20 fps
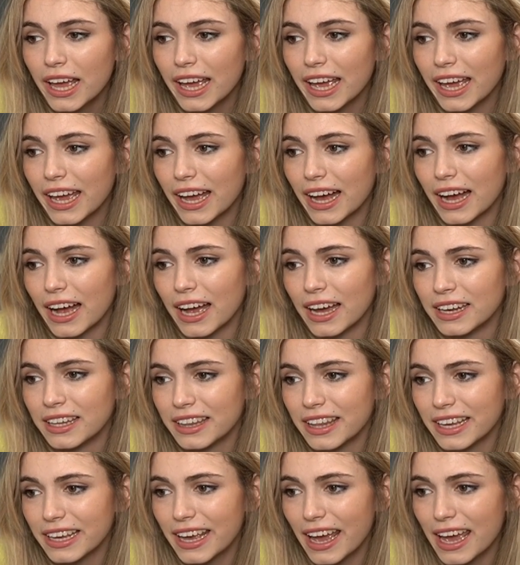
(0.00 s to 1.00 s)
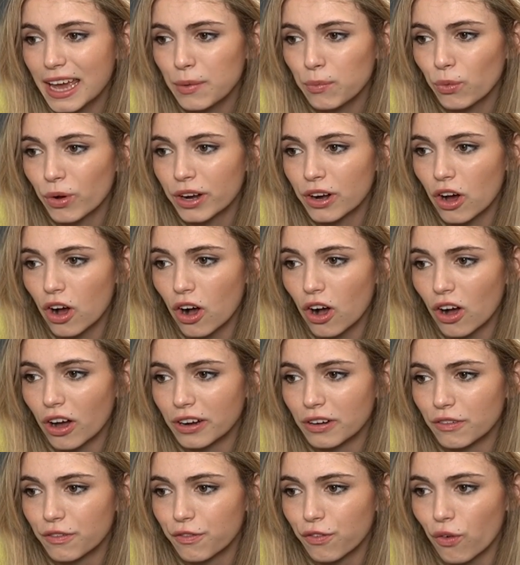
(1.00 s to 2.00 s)
And the game went
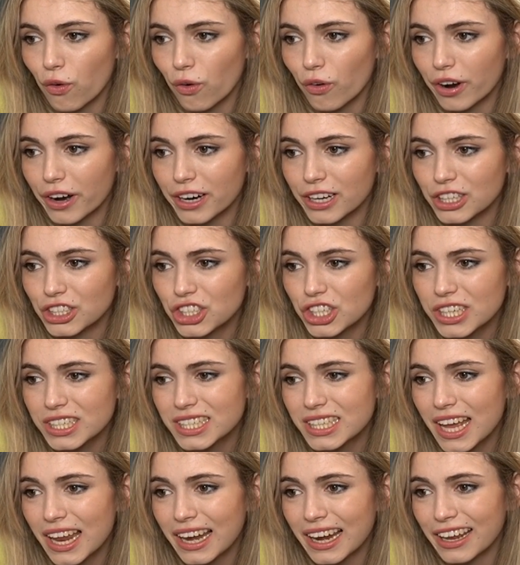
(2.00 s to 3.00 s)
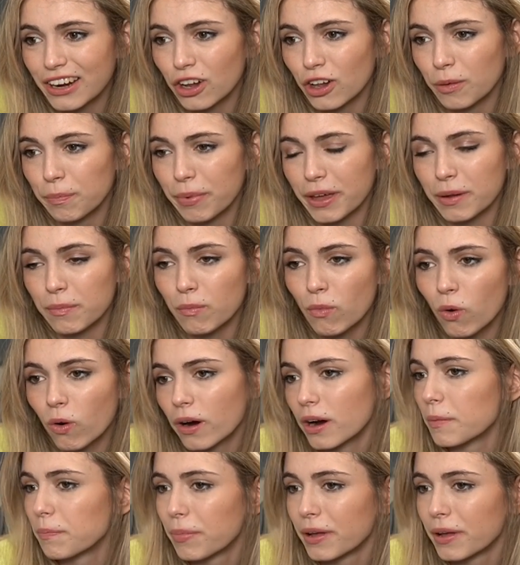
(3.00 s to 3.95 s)
on for just a little bit more,